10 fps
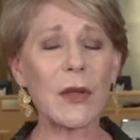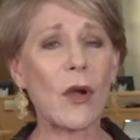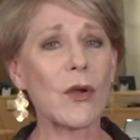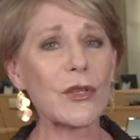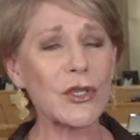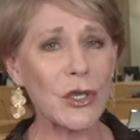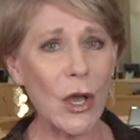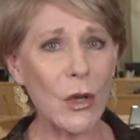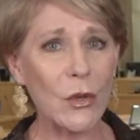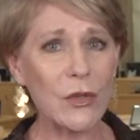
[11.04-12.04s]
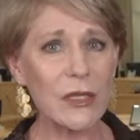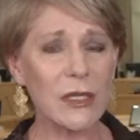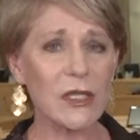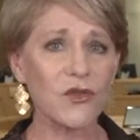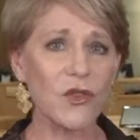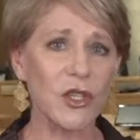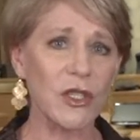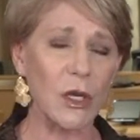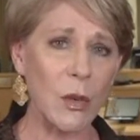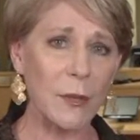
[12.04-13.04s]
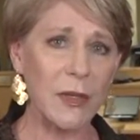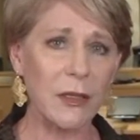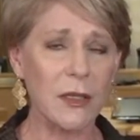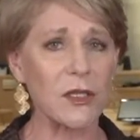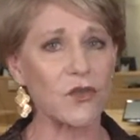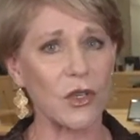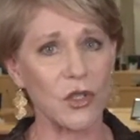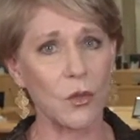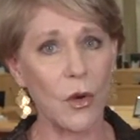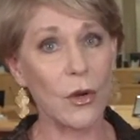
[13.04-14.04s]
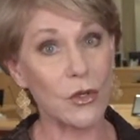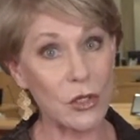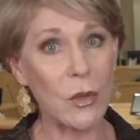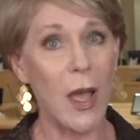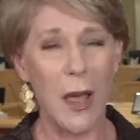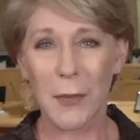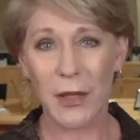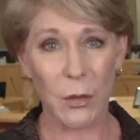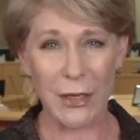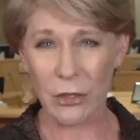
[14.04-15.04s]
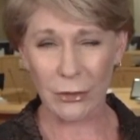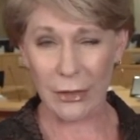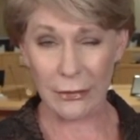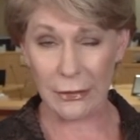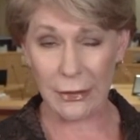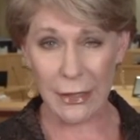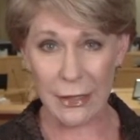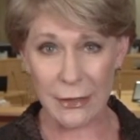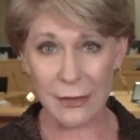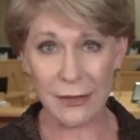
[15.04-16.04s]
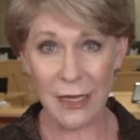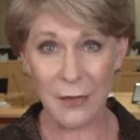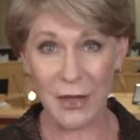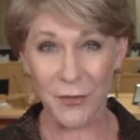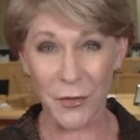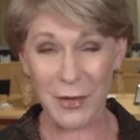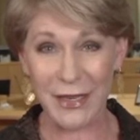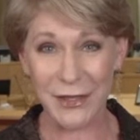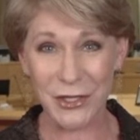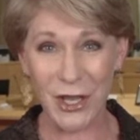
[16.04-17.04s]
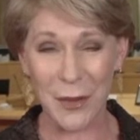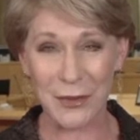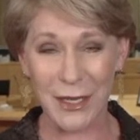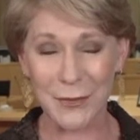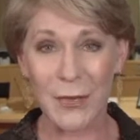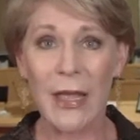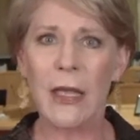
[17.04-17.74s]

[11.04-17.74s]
but orange cones, construction equipment, construction workers who, by the way, don't let a little heat stop them from getting the job done.